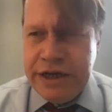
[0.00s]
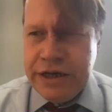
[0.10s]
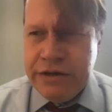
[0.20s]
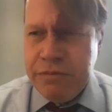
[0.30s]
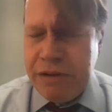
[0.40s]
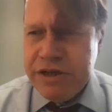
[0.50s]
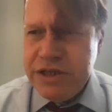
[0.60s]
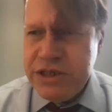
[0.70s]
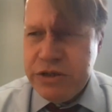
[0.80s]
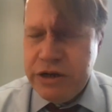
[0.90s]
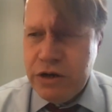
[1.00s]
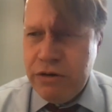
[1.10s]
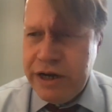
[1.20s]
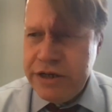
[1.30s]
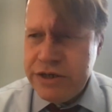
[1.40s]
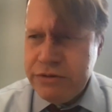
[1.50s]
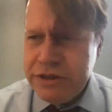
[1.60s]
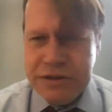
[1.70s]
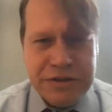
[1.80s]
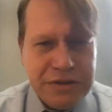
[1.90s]
and Republicans, to their credit,
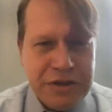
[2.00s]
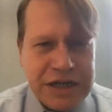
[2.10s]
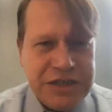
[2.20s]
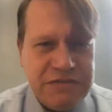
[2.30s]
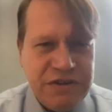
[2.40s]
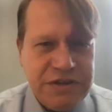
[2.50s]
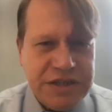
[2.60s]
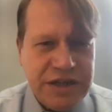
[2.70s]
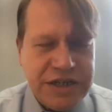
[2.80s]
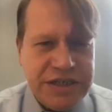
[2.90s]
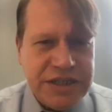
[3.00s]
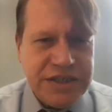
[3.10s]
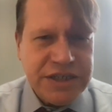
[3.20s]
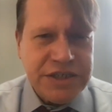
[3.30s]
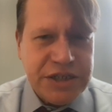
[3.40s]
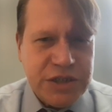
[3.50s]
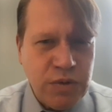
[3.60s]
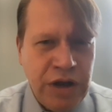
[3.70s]
during the 1950s and 1960s,